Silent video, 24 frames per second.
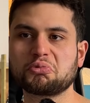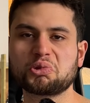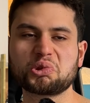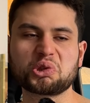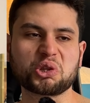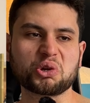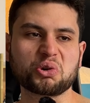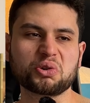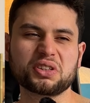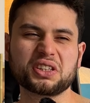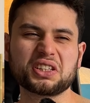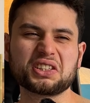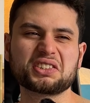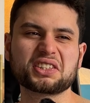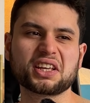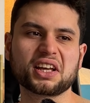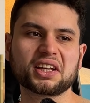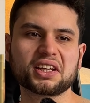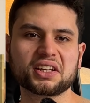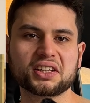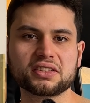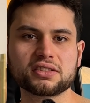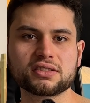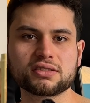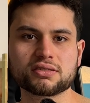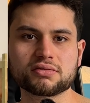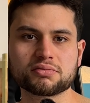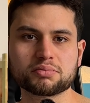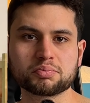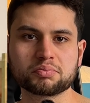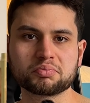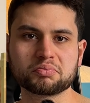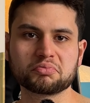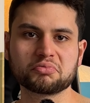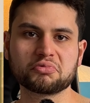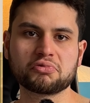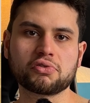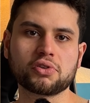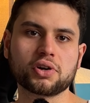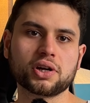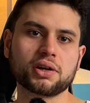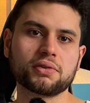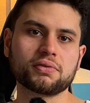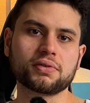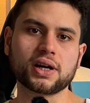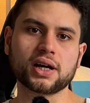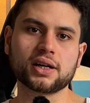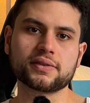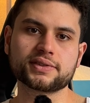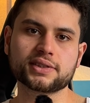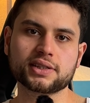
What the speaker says: 30 seconds, 45